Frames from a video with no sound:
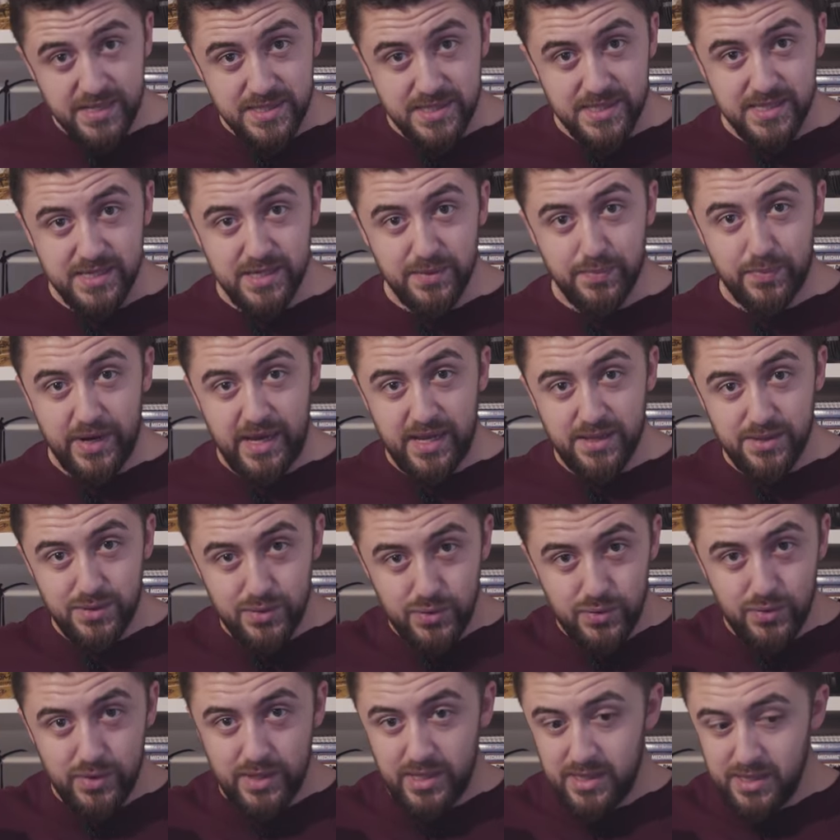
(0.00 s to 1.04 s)
it's still brand
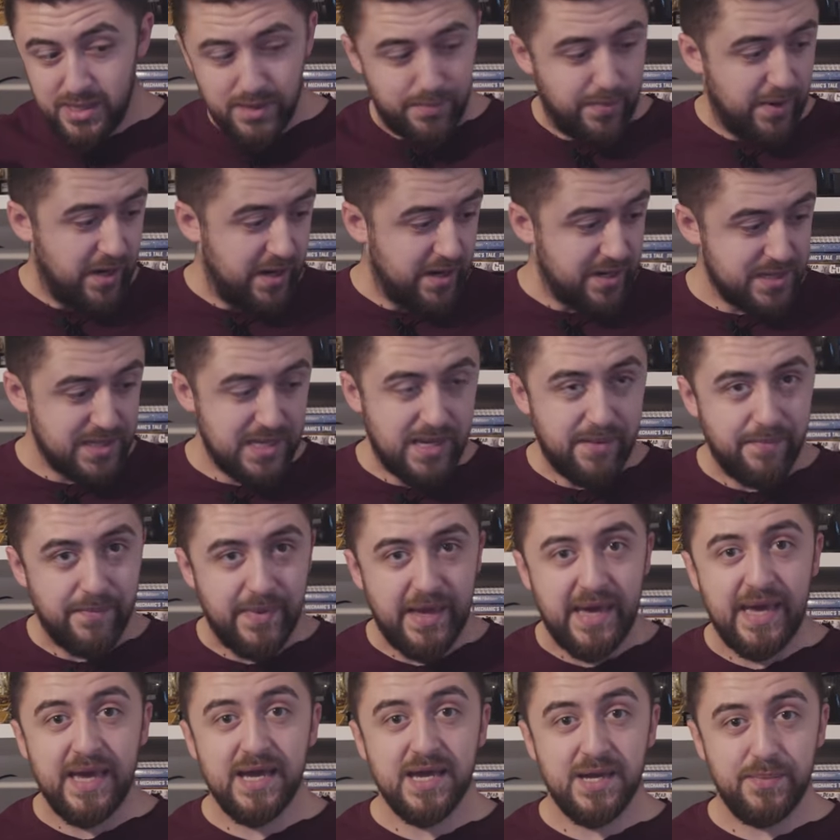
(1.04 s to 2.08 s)
new in the box and
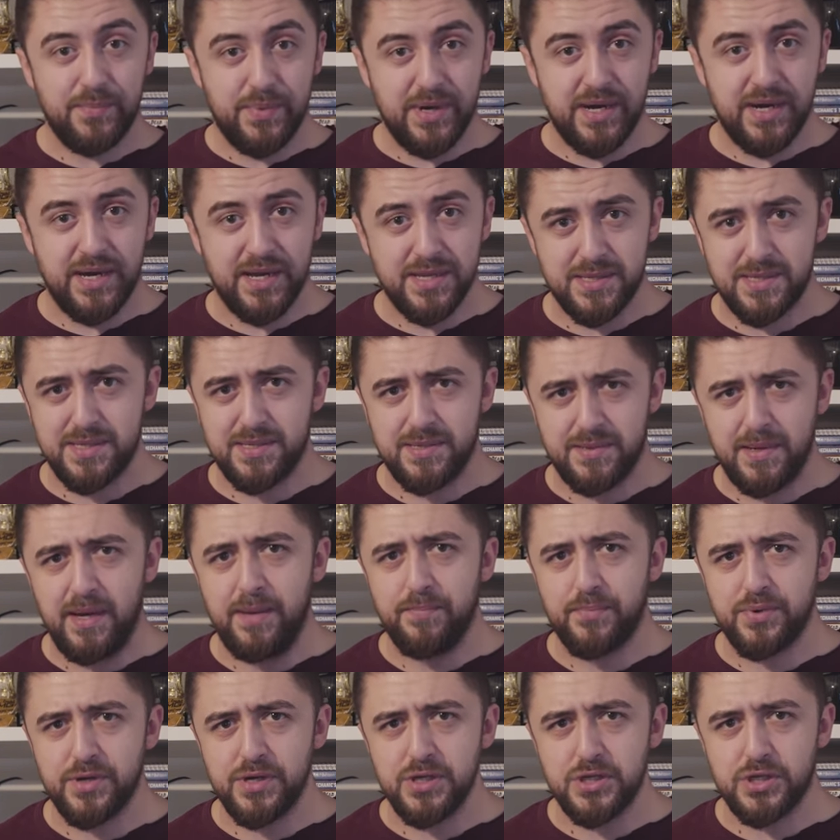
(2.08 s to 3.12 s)
back, but
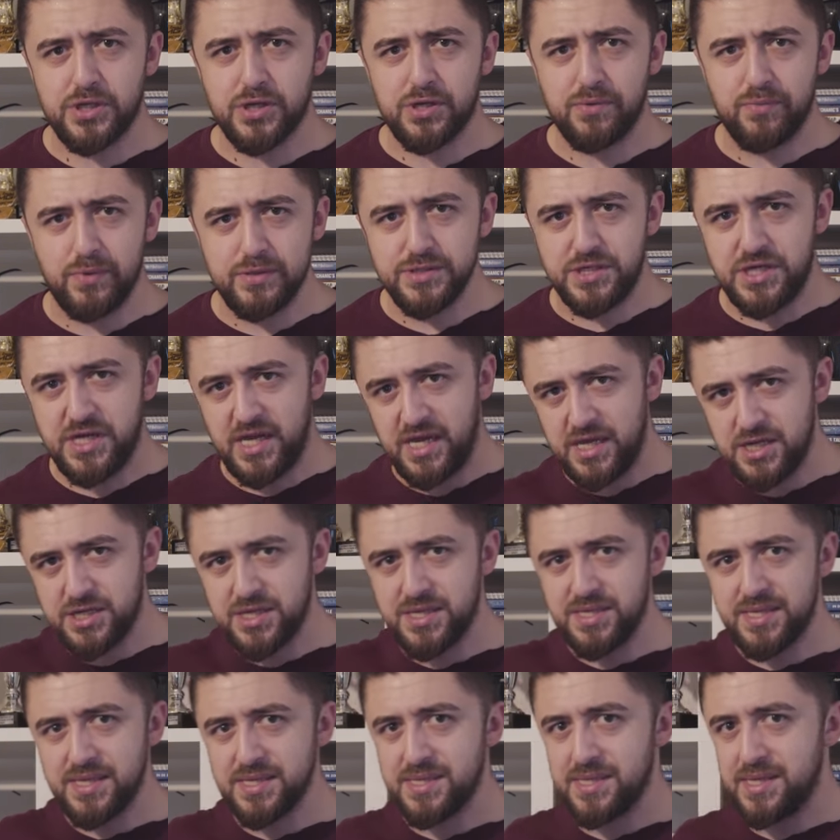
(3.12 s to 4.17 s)
I'm pretty sure we'll change
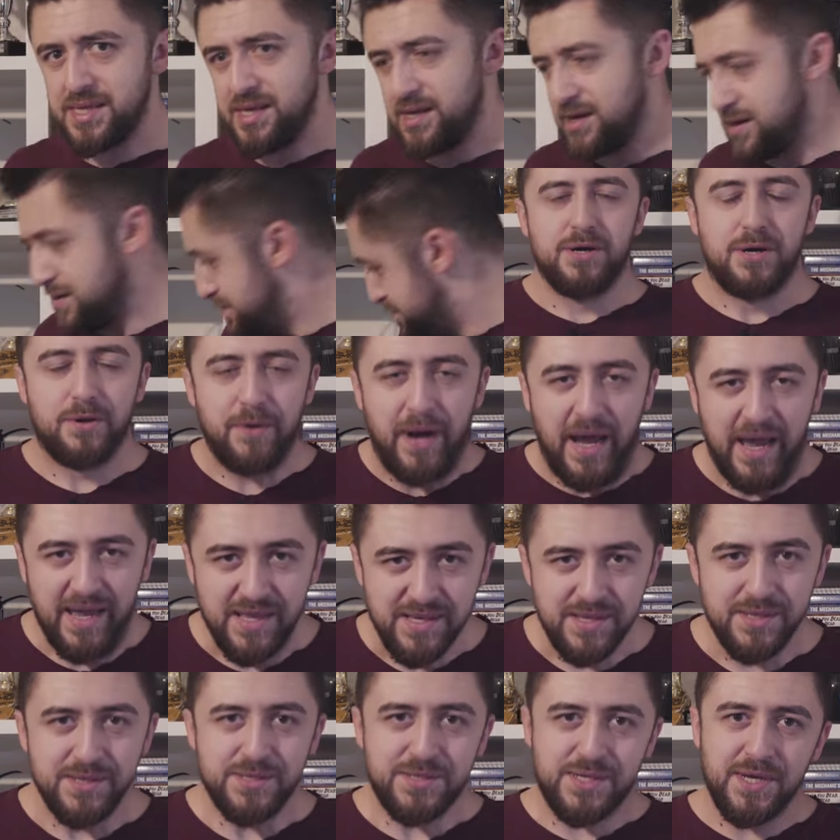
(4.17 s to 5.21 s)
it this year. All right,
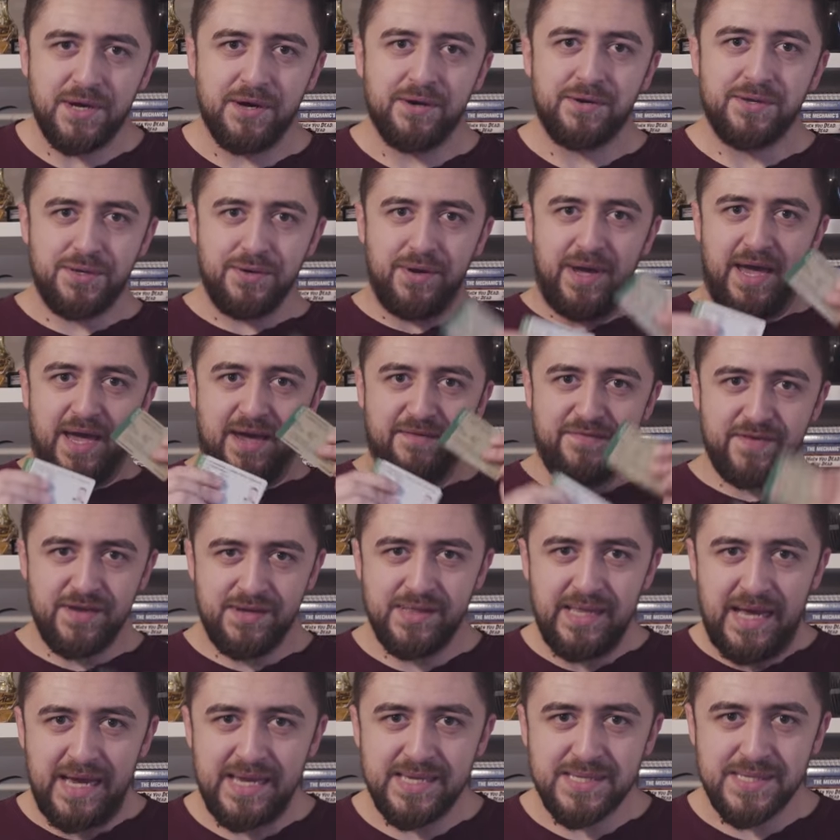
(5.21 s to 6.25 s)
so you have your
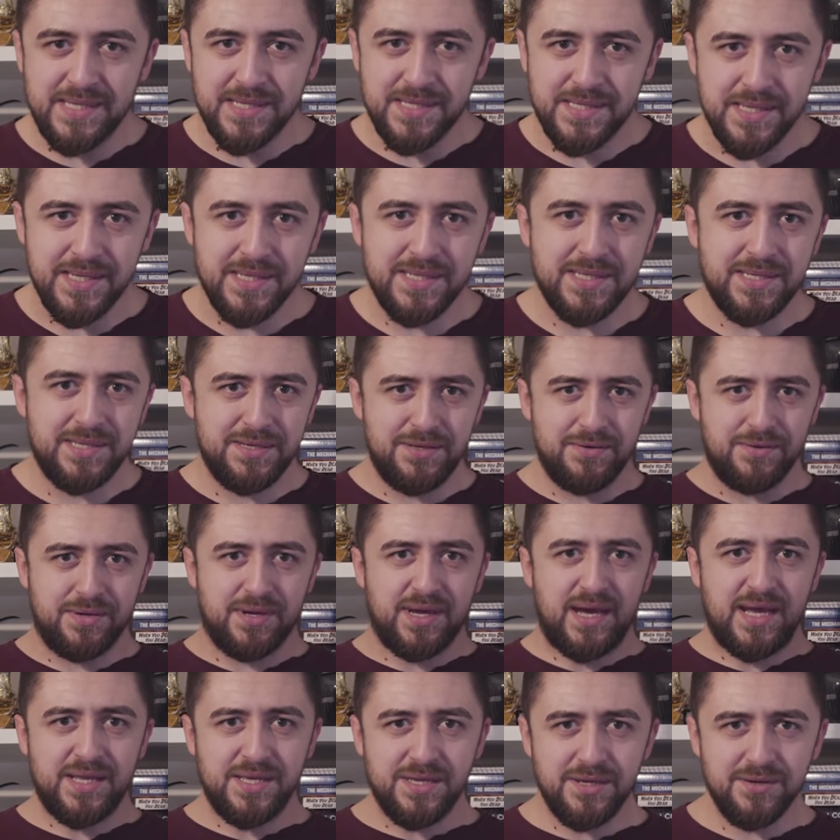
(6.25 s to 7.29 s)
licenses, you
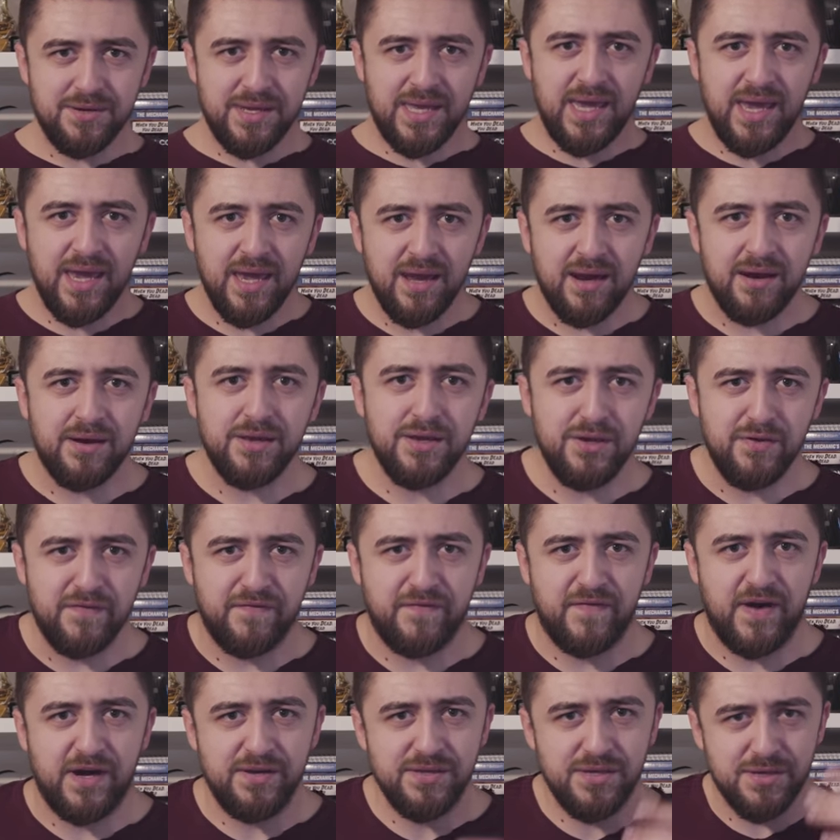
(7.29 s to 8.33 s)
got your gear, you
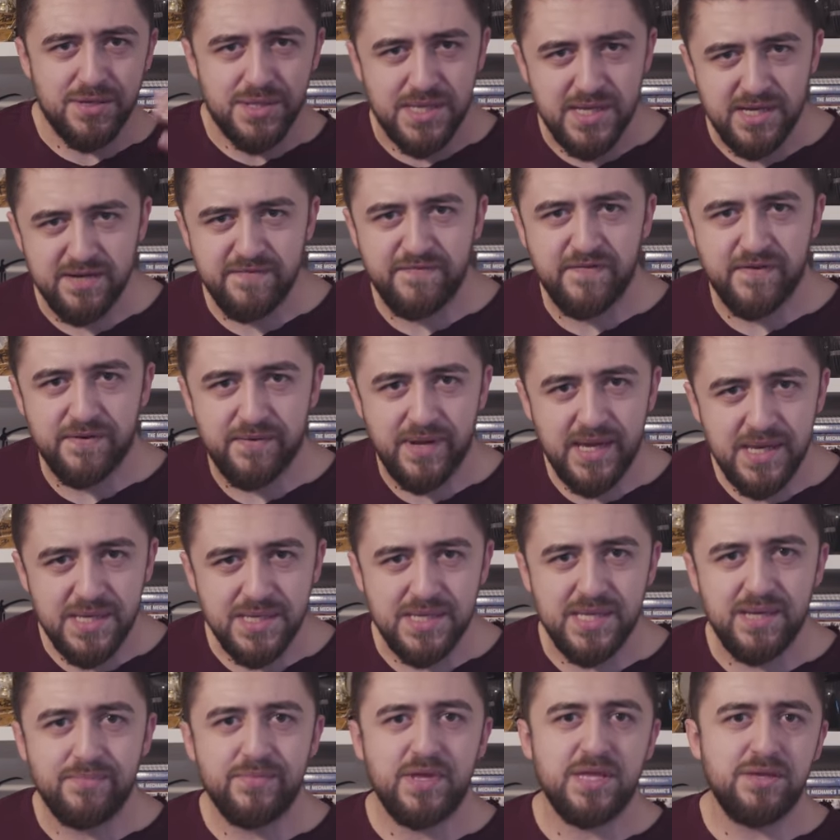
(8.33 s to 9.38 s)
found yourself a
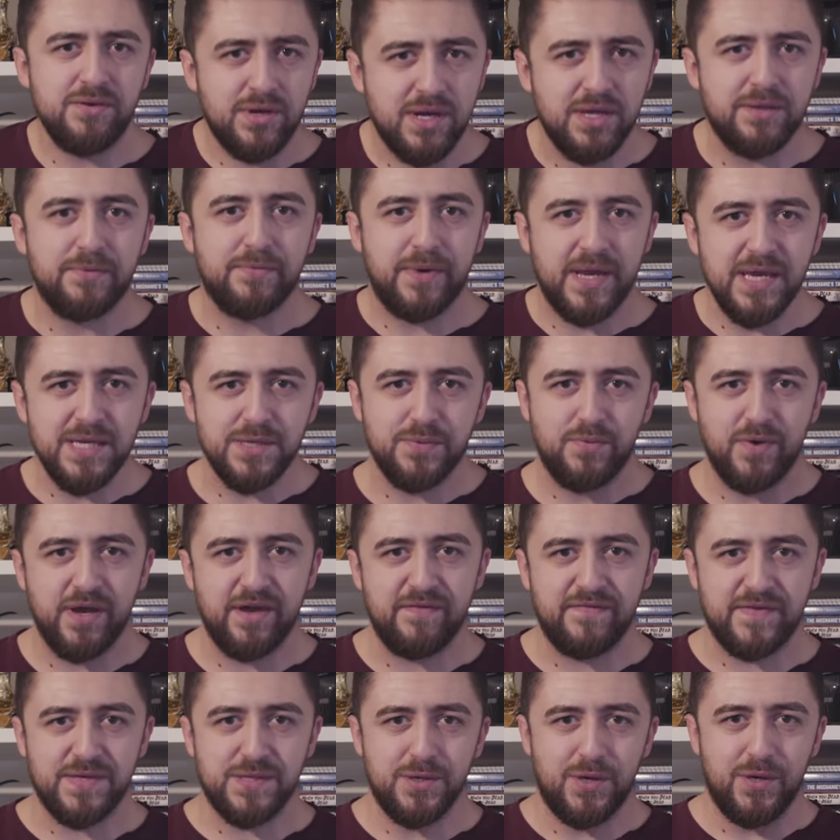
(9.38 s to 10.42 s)
race team that you can race
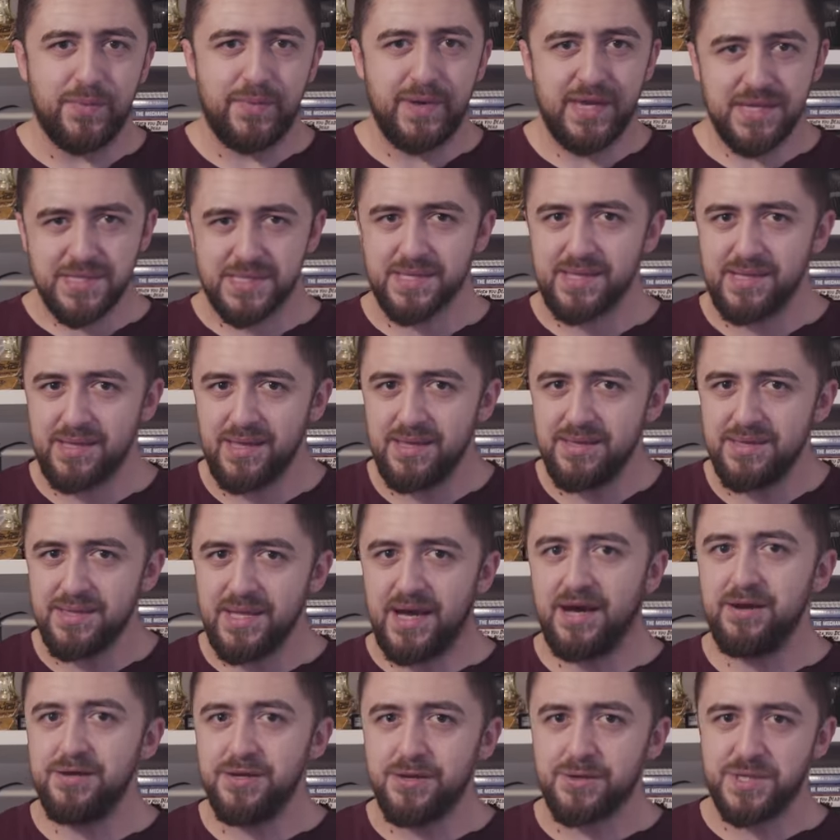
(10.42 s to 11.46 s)
with, so basically
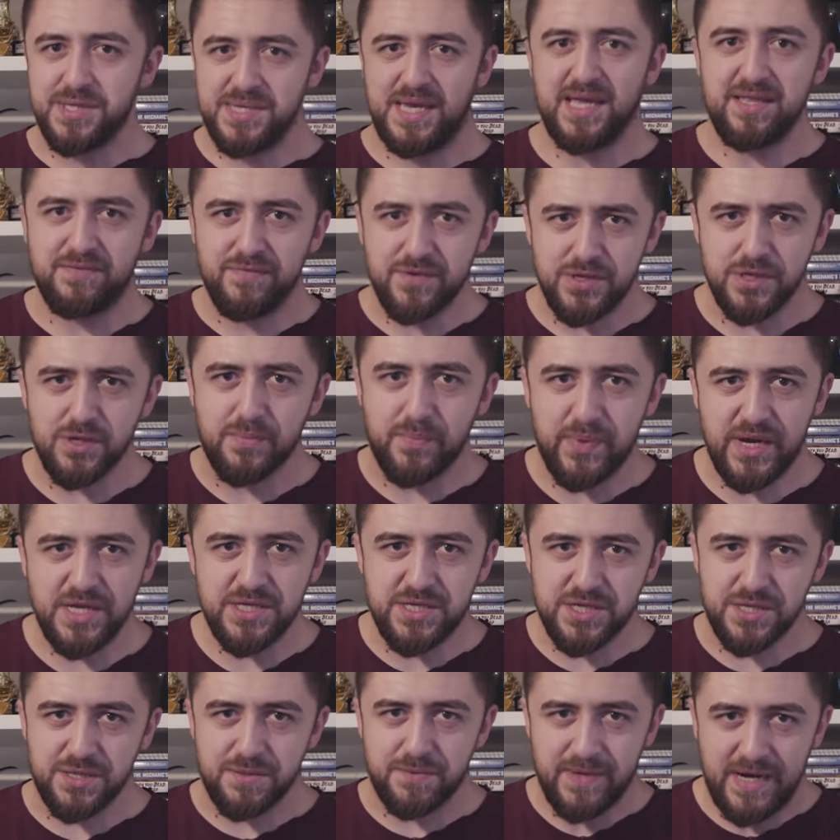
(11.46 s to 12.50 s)
now you're set with your
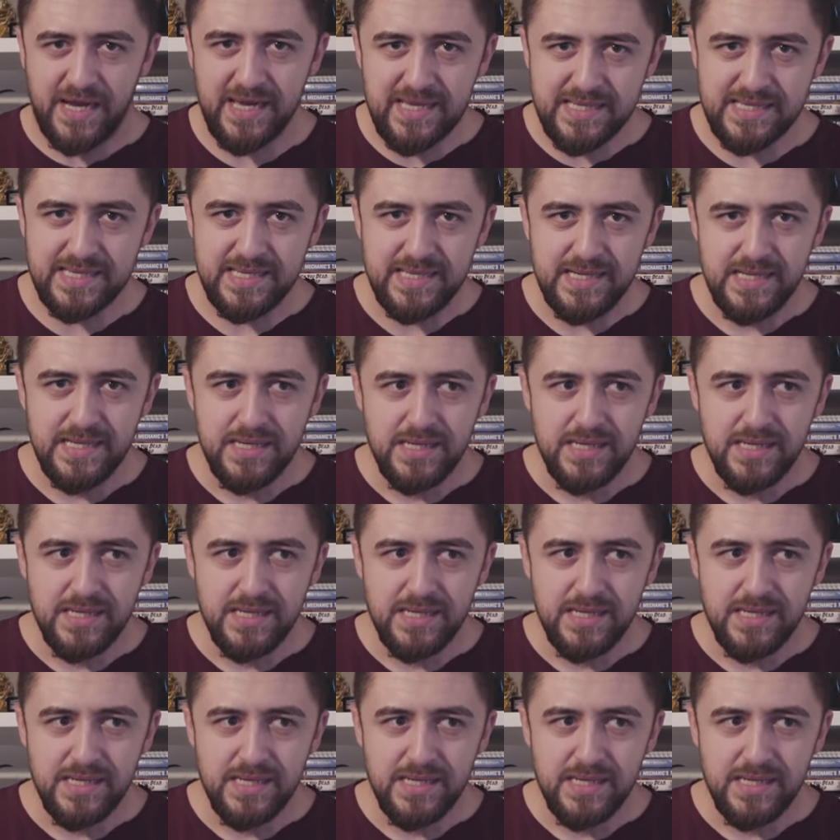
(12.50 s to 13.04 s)
budget, right?